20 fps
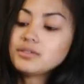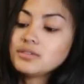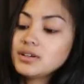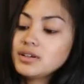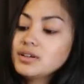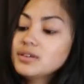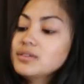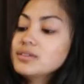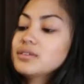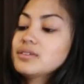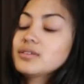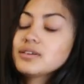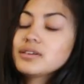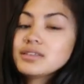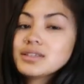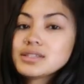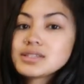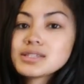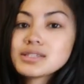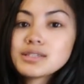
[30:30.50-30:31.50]
don't know.
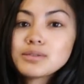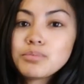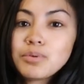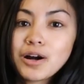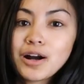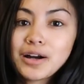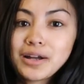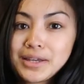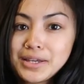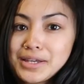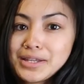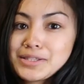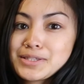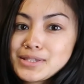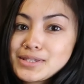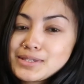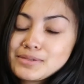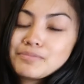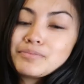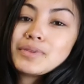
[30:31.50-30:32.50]
This is the
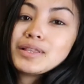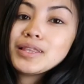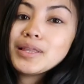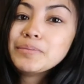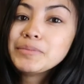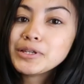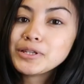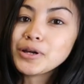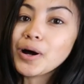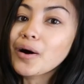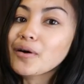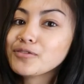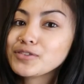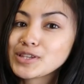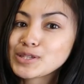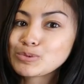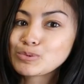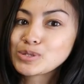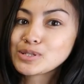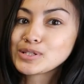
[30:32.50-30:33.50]
pockets. Let me know if
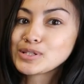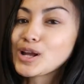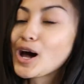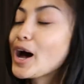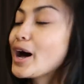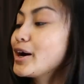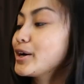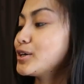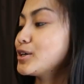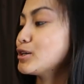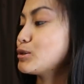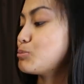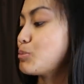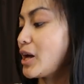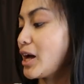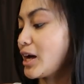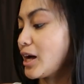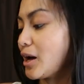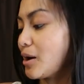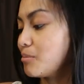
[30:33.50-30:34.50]
this was not a good
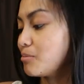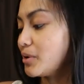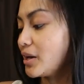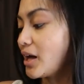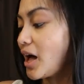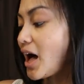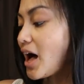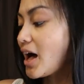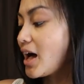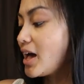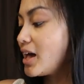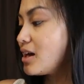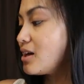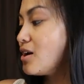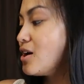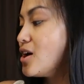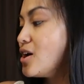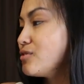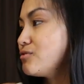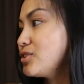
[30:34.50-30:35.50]
pickup, but
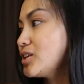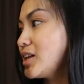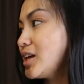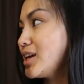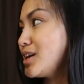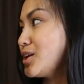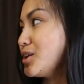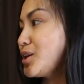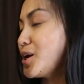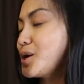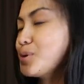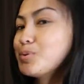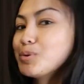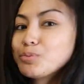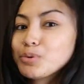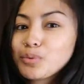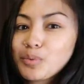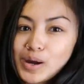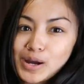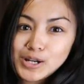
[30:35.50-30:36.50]
I feel like a lot of
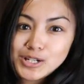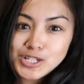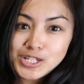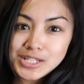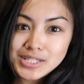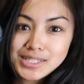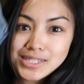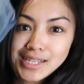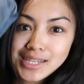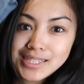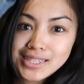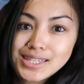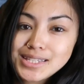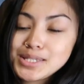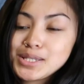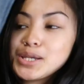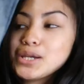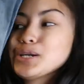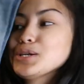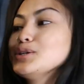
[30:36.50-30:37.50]
people wear jeans like
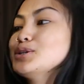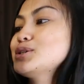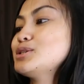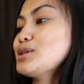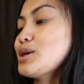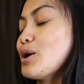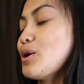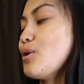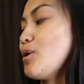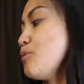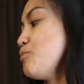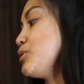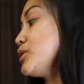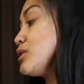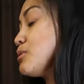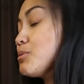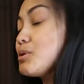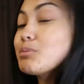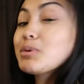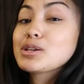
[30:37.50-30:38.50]
this here, so I'll
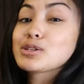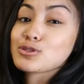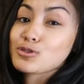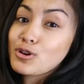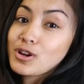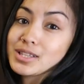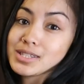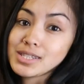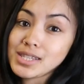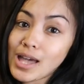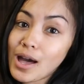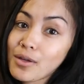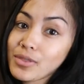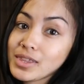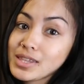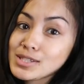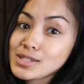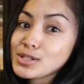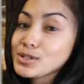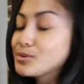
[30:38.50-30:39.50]
put them in my store and see how these